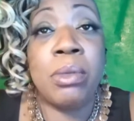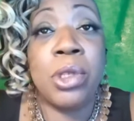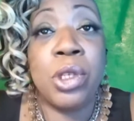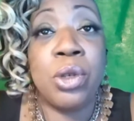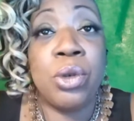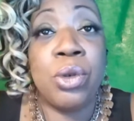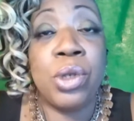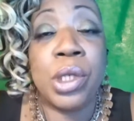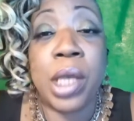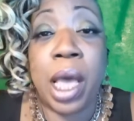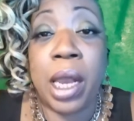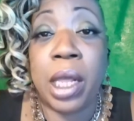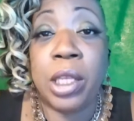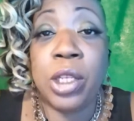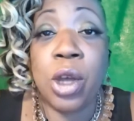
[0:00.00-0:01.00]
to
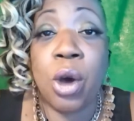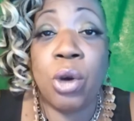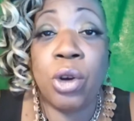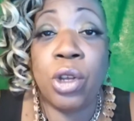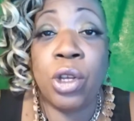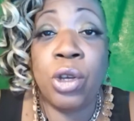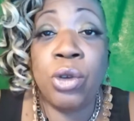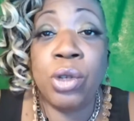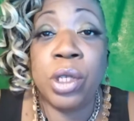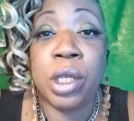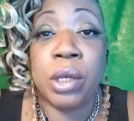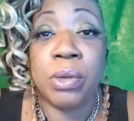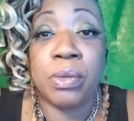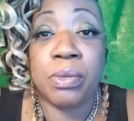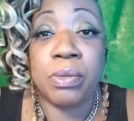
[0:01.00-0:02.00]
San Antonio,
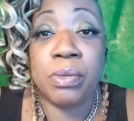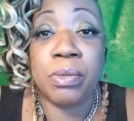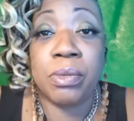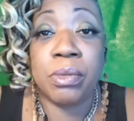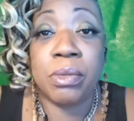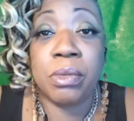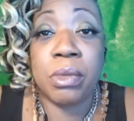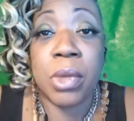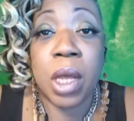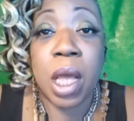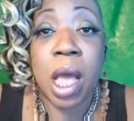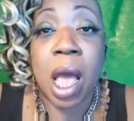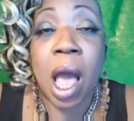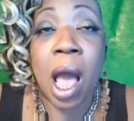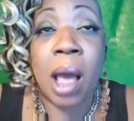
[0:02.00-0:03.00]
Houston.
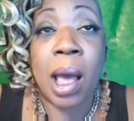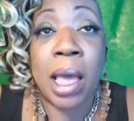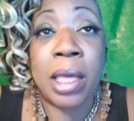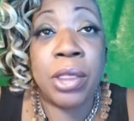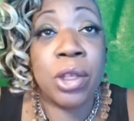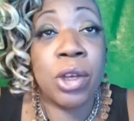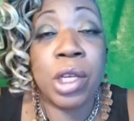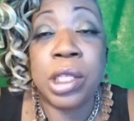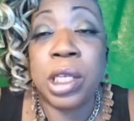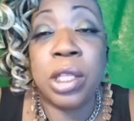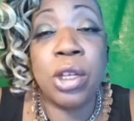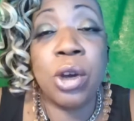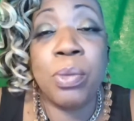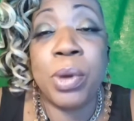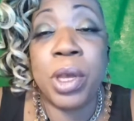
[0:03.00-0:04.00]
It's
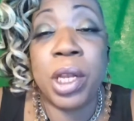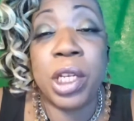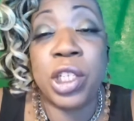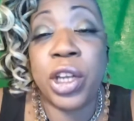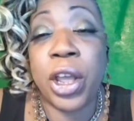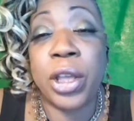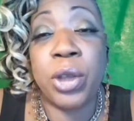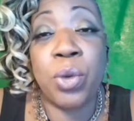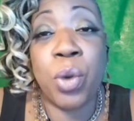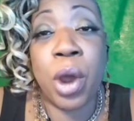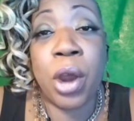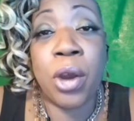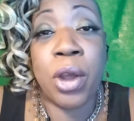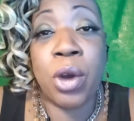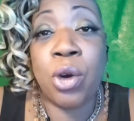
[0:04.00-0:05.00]
either going to be in a
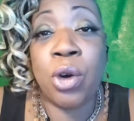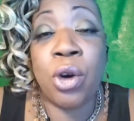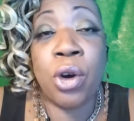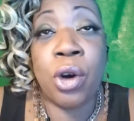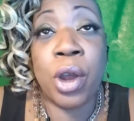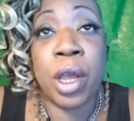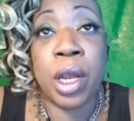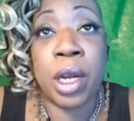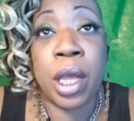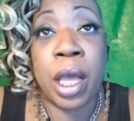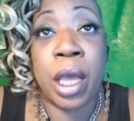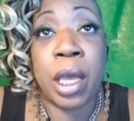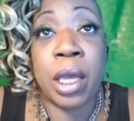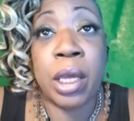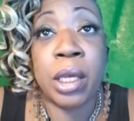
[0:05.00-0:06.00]
January or in
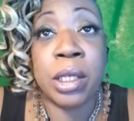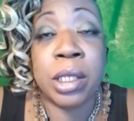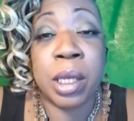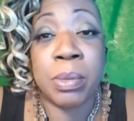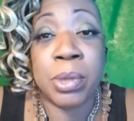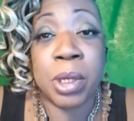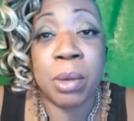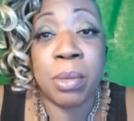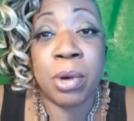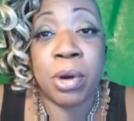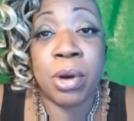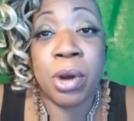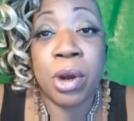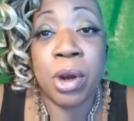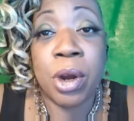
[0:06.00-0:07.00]
a
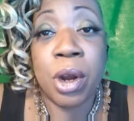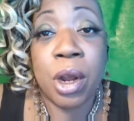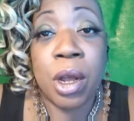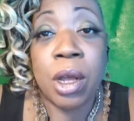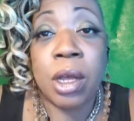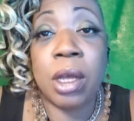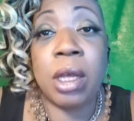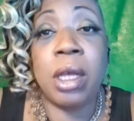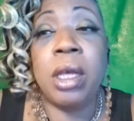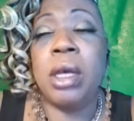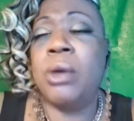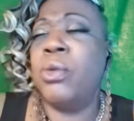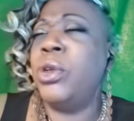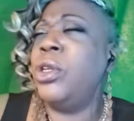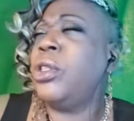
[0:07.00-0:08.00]
September.
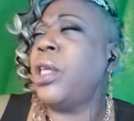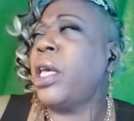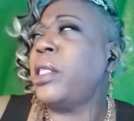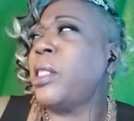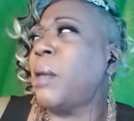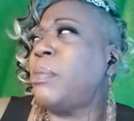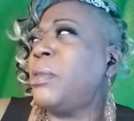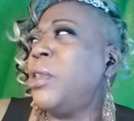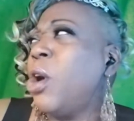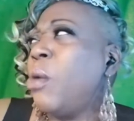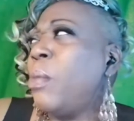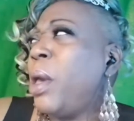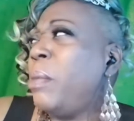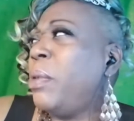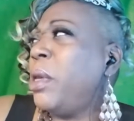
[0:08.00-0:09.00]
What do you think? No,
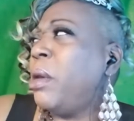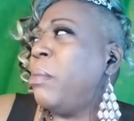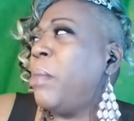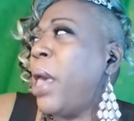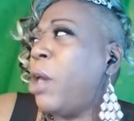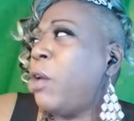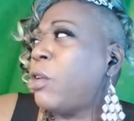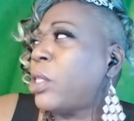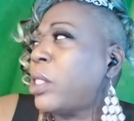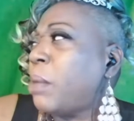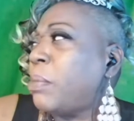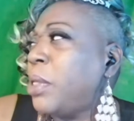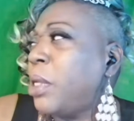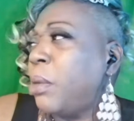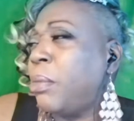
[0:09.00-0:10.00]
maybe in May or
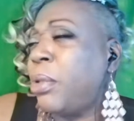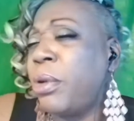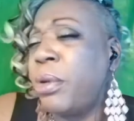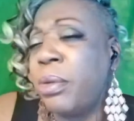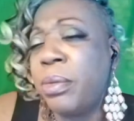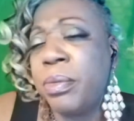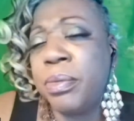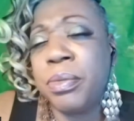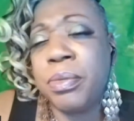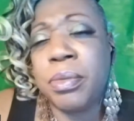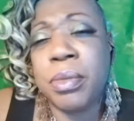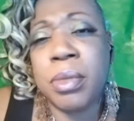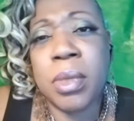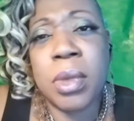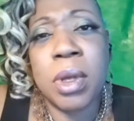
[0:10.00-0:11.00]
September.
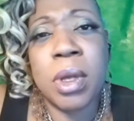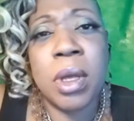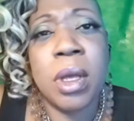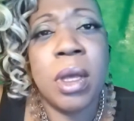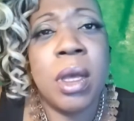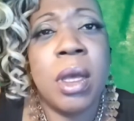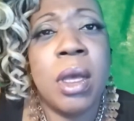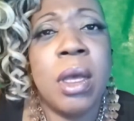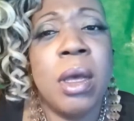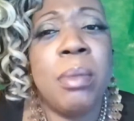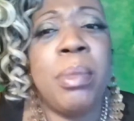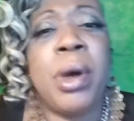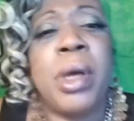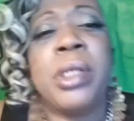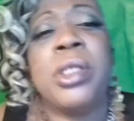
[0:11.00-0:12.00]

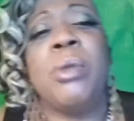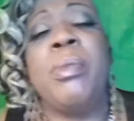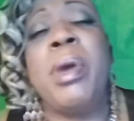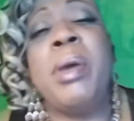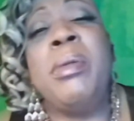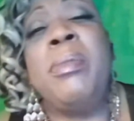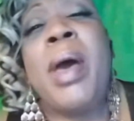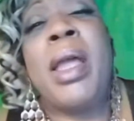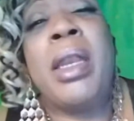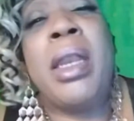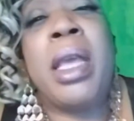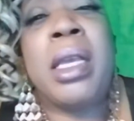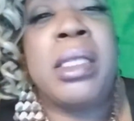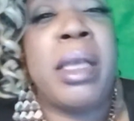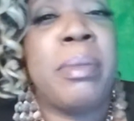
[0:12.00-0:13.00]
But so maybe by
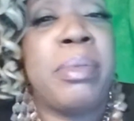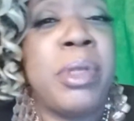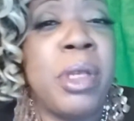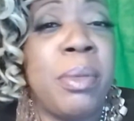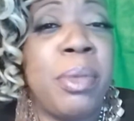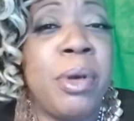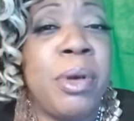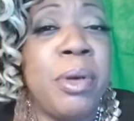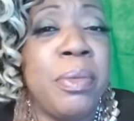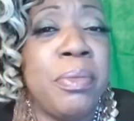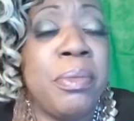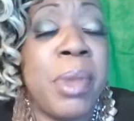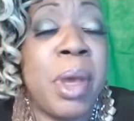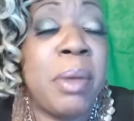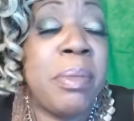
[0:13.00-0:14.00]
next September,
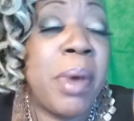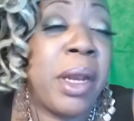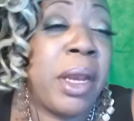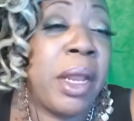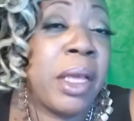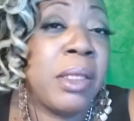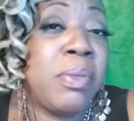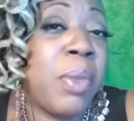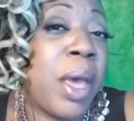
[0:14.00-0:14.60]
maybe by next